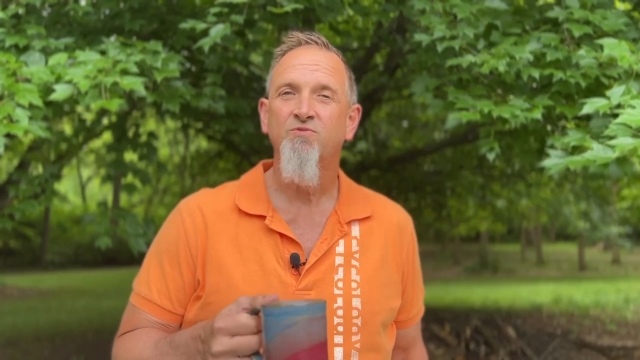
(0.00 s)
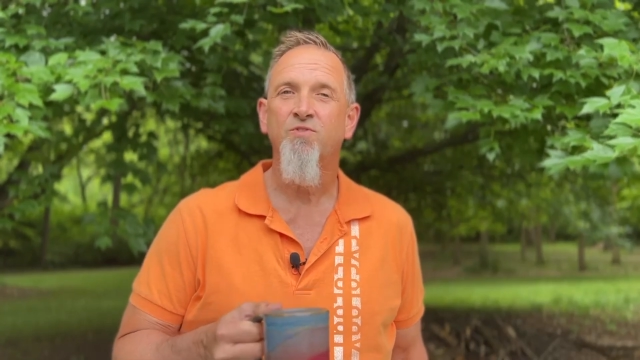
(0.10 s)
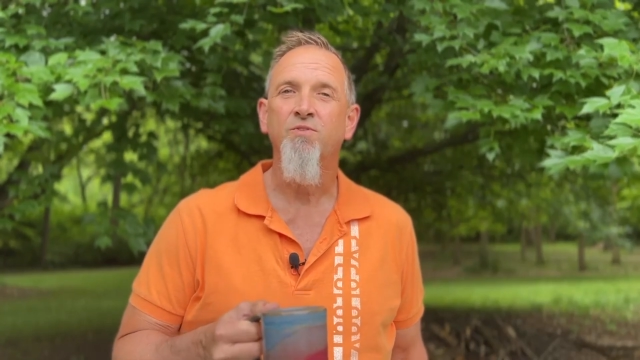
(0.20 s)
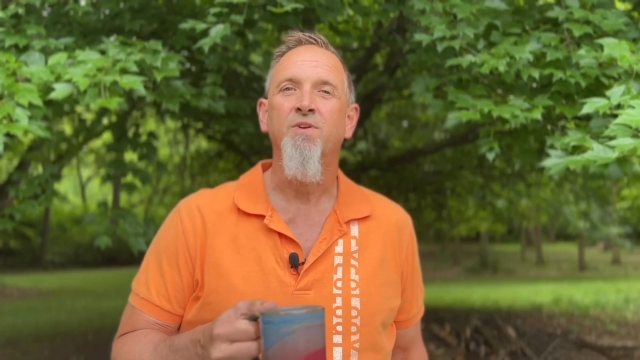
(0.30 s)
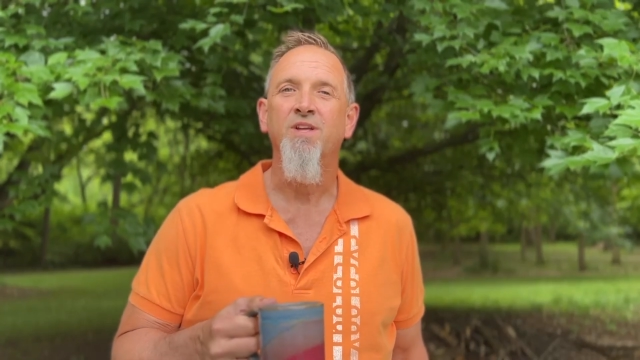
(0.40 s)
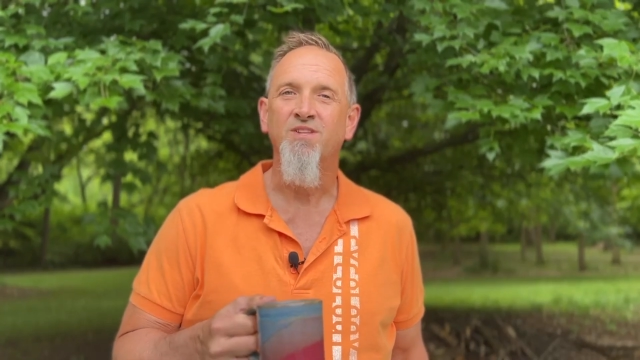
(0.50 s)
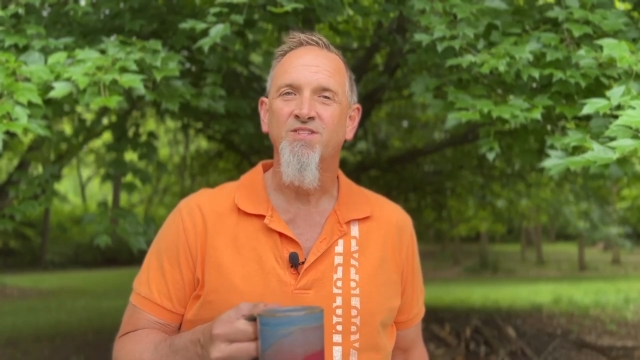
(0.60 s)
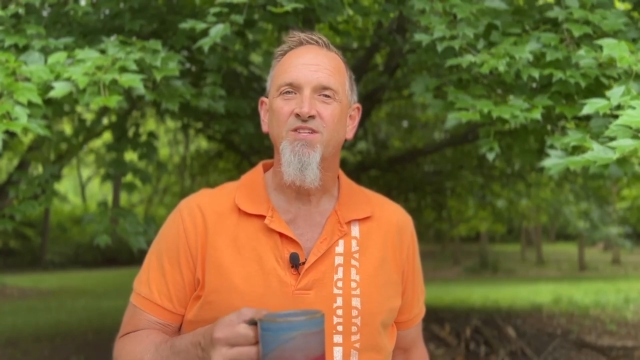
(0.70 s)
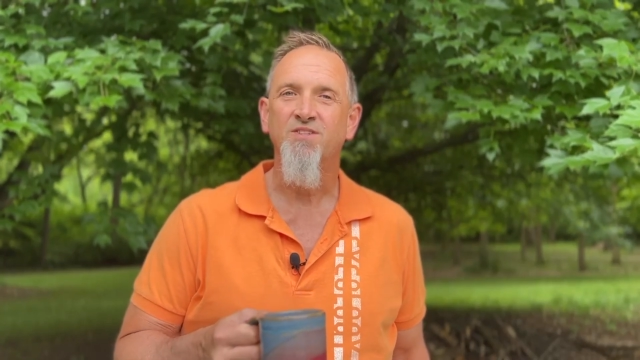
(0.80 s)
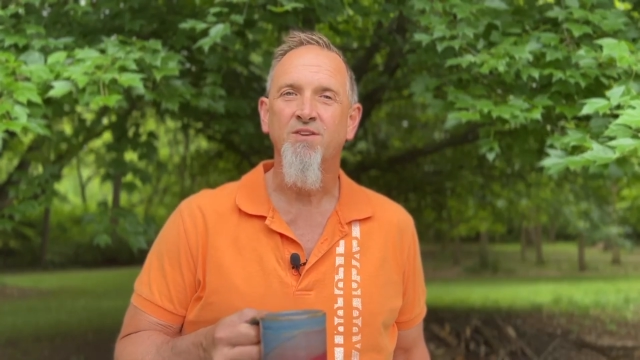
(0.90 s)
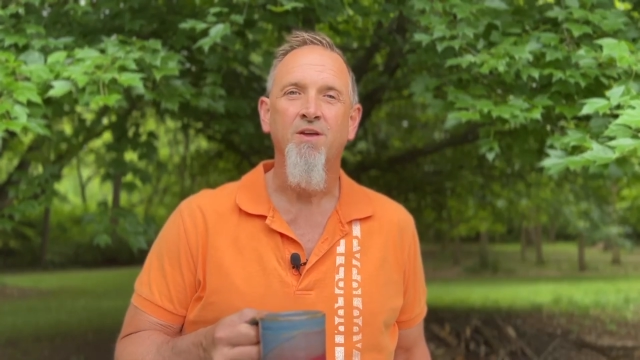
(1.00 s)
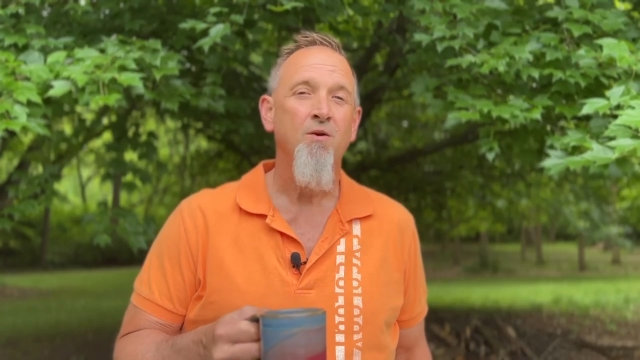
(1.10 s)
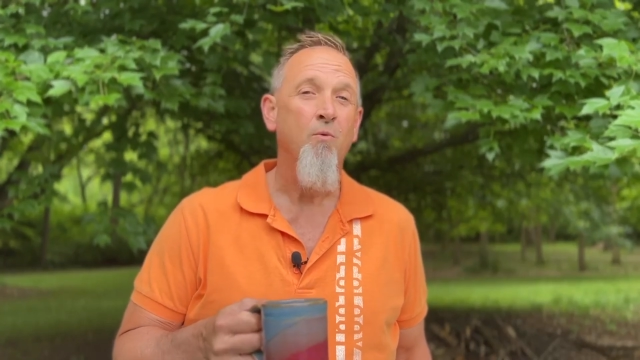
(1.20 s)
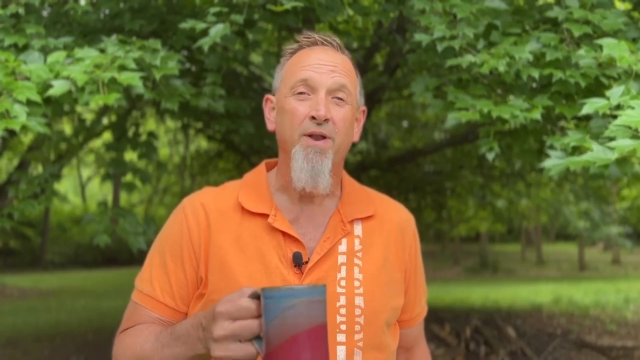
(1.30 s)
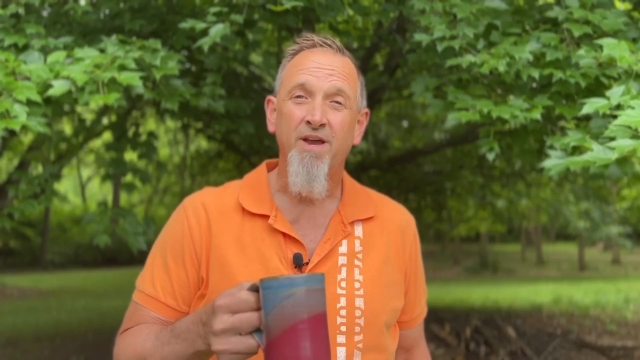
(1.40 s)
fruit in season.
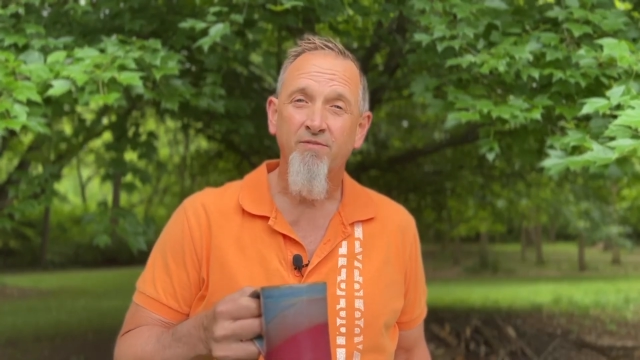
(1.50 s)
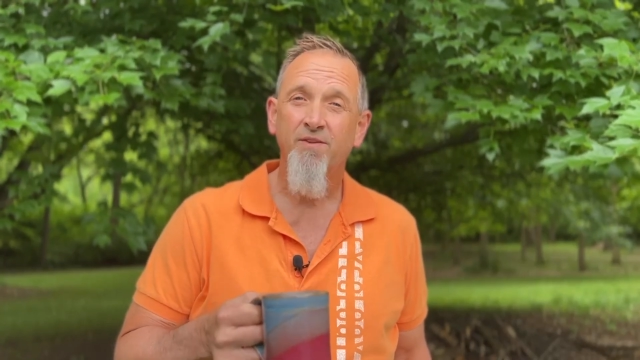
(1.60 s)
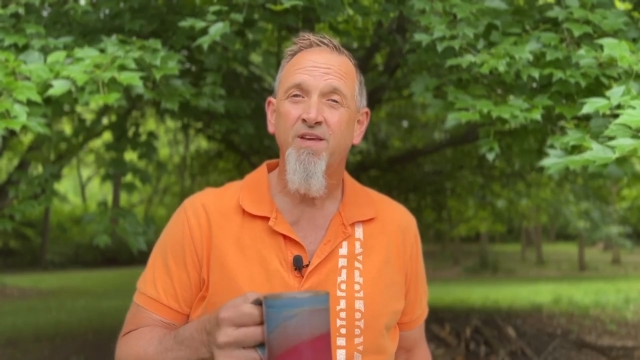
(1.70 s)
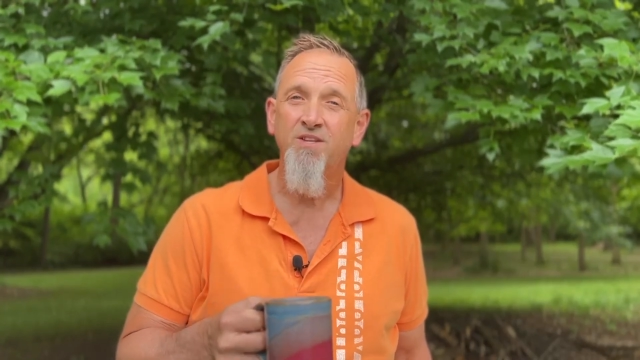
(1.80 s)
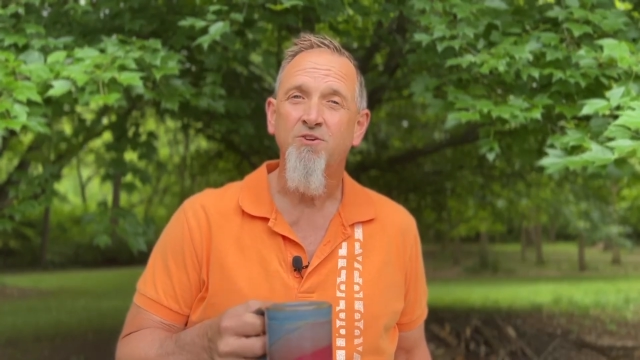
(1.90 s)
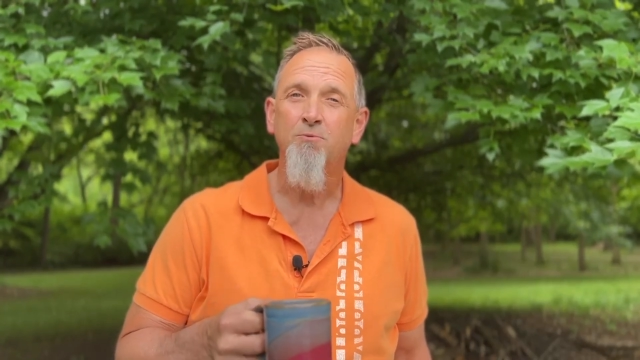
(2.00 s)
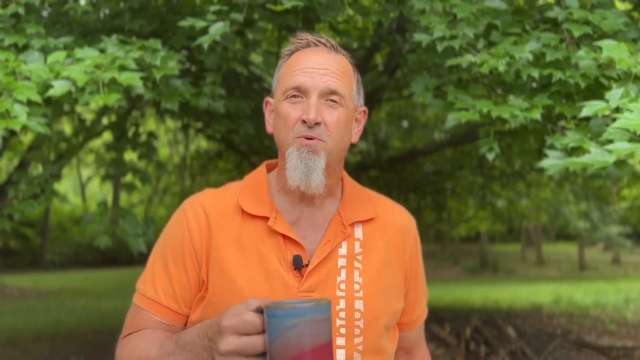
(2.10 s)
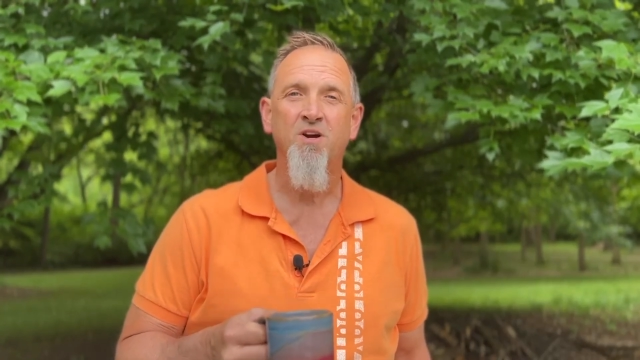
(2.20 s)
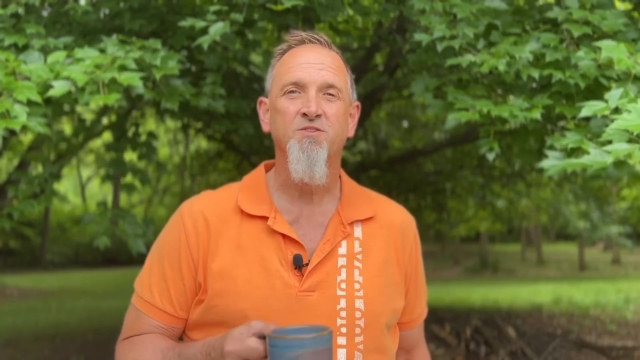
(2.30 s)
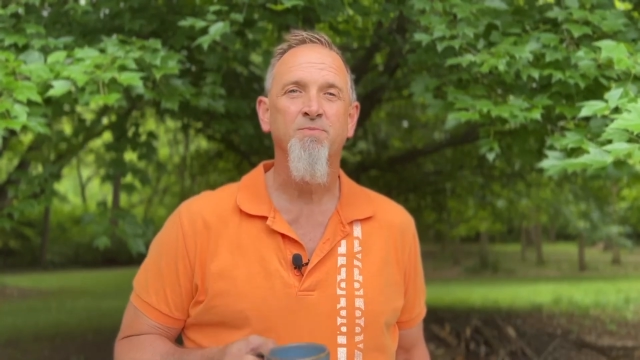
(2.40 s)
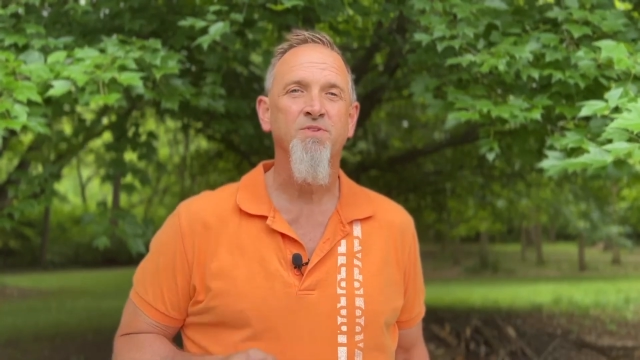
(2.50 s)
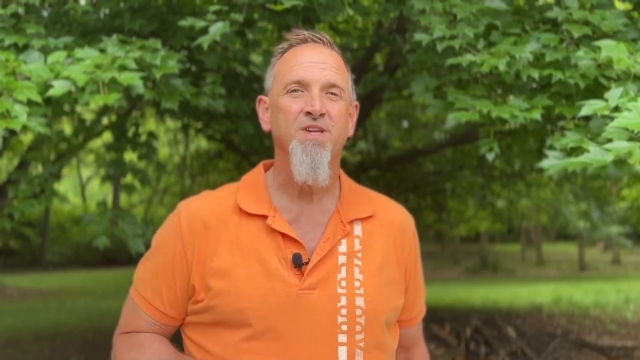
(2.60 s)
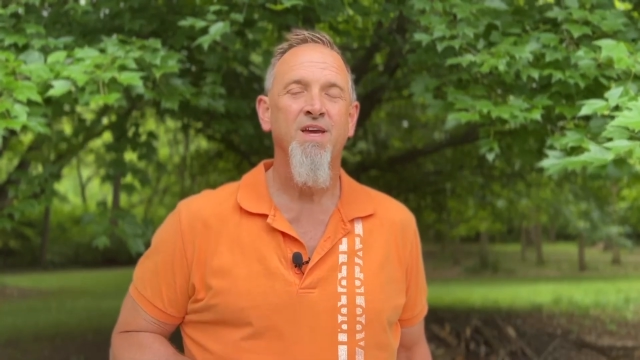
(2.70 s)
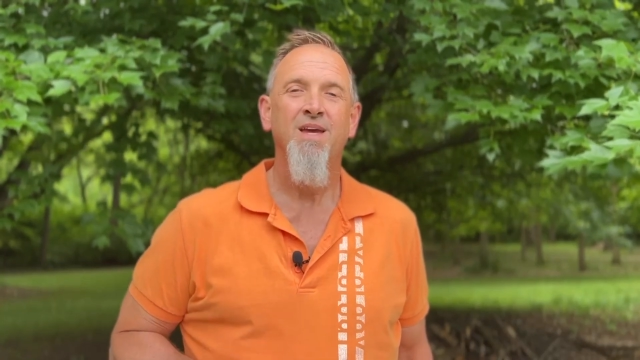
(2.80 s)
Whatever they do prospers."